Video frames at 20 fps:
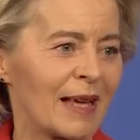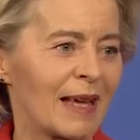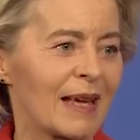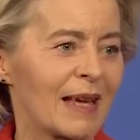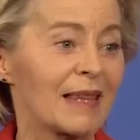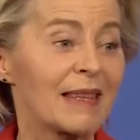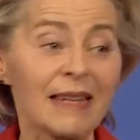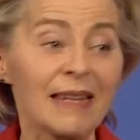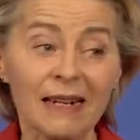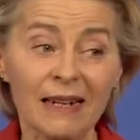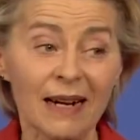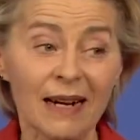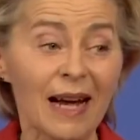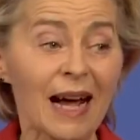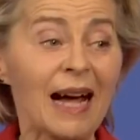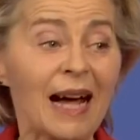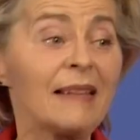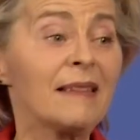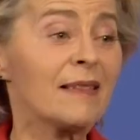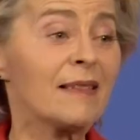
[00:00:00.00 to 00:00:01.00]
Their
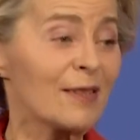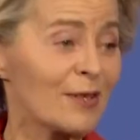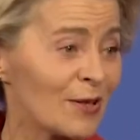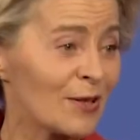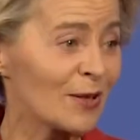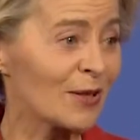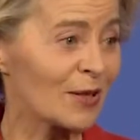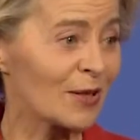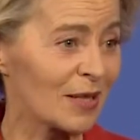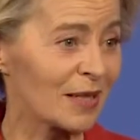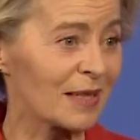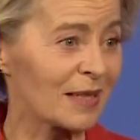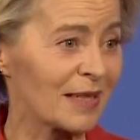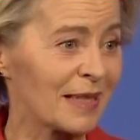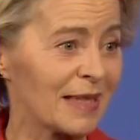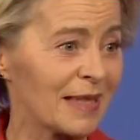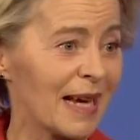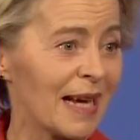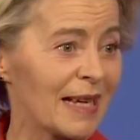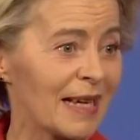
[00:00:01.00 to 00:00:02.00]

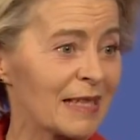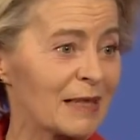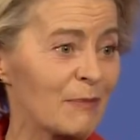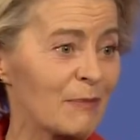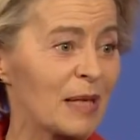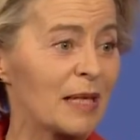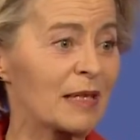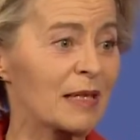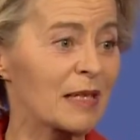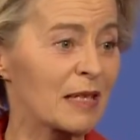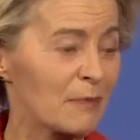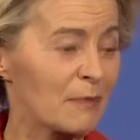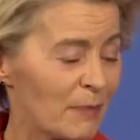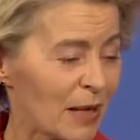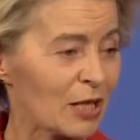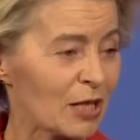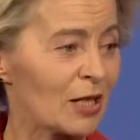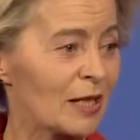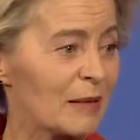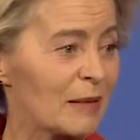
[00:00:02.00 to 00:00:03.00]
uncertainty has been
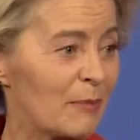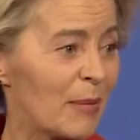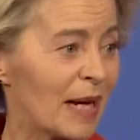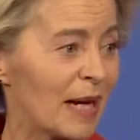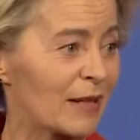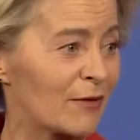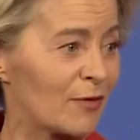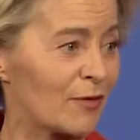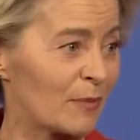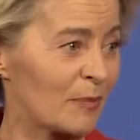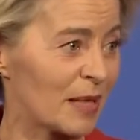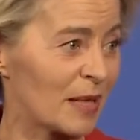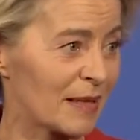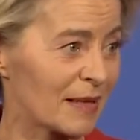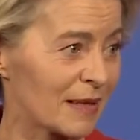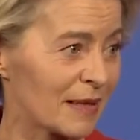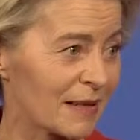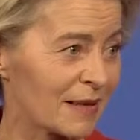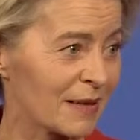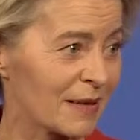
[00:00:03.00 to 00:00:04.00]
especially bad for
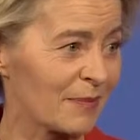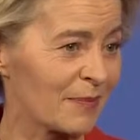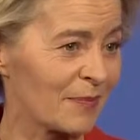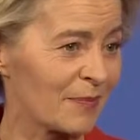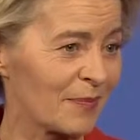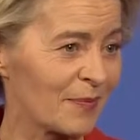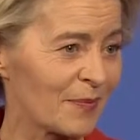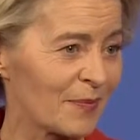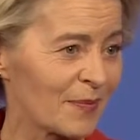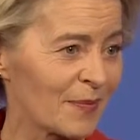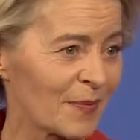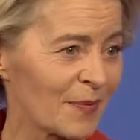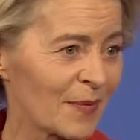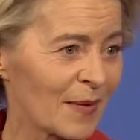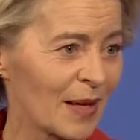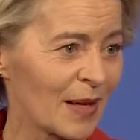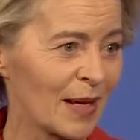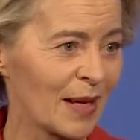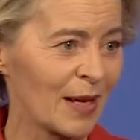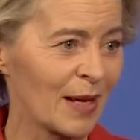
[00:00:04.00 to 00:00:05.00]
business.
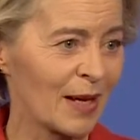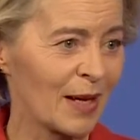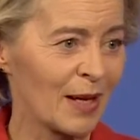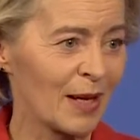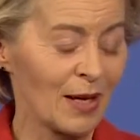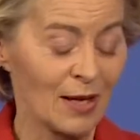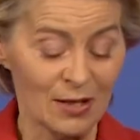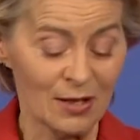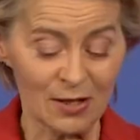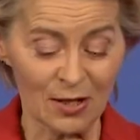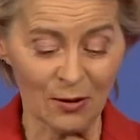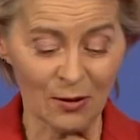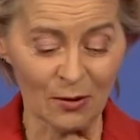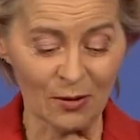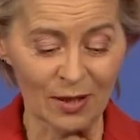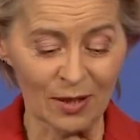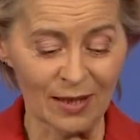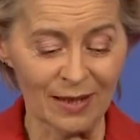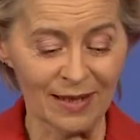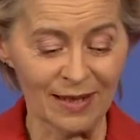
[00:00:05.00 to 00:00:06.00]
So,
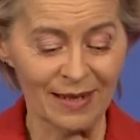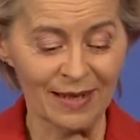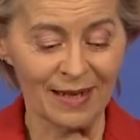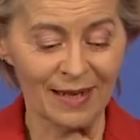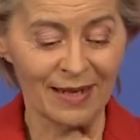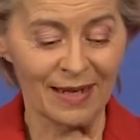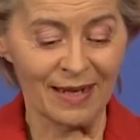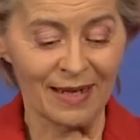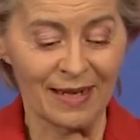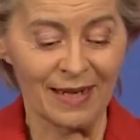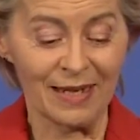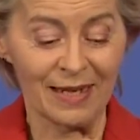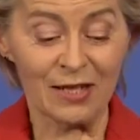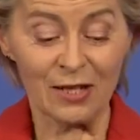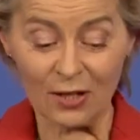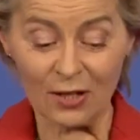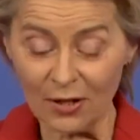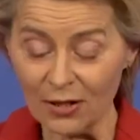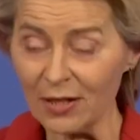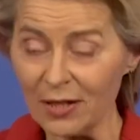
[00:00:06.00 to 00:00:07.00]

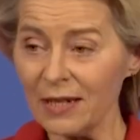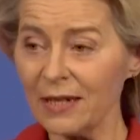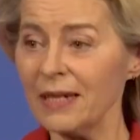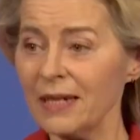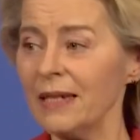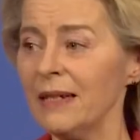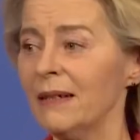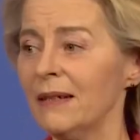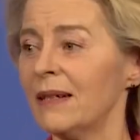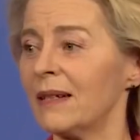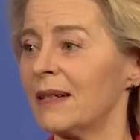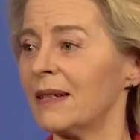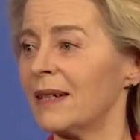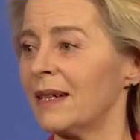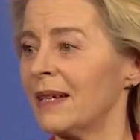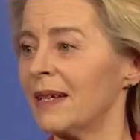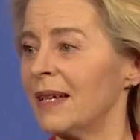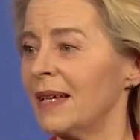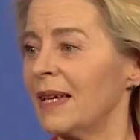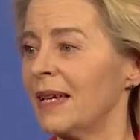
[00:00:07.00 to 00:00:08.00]
certainty
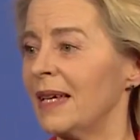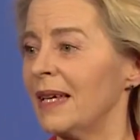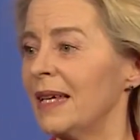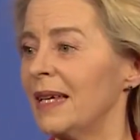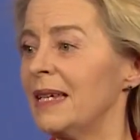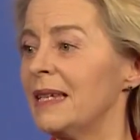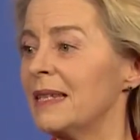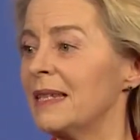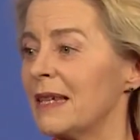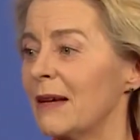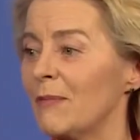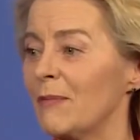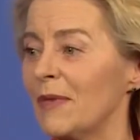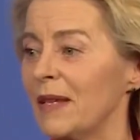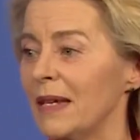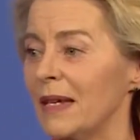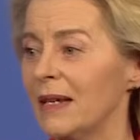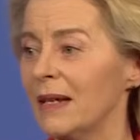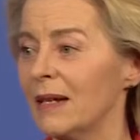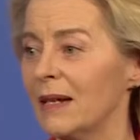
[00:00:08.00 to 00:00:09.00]
is
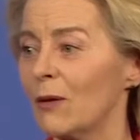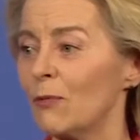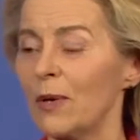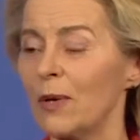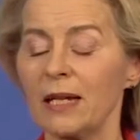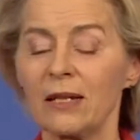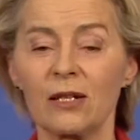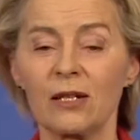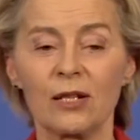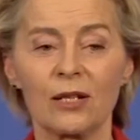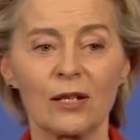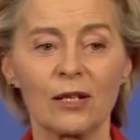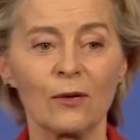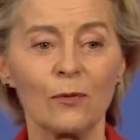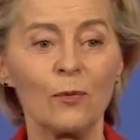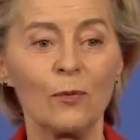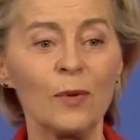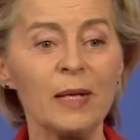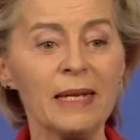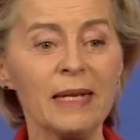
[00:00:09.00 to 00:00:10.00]
something which
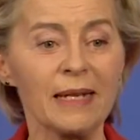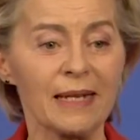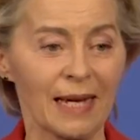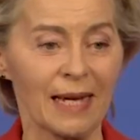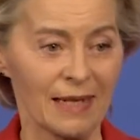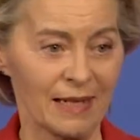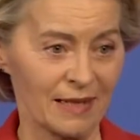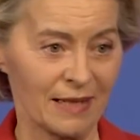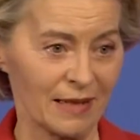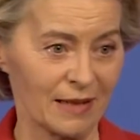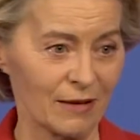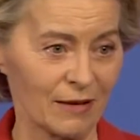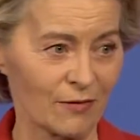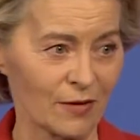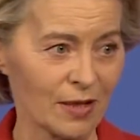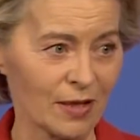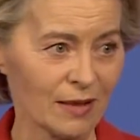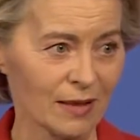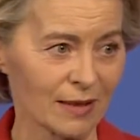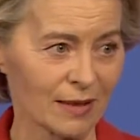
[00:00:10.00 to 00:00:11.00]
we can
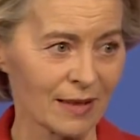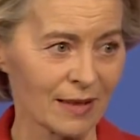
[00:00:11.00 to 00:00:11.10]
deliver.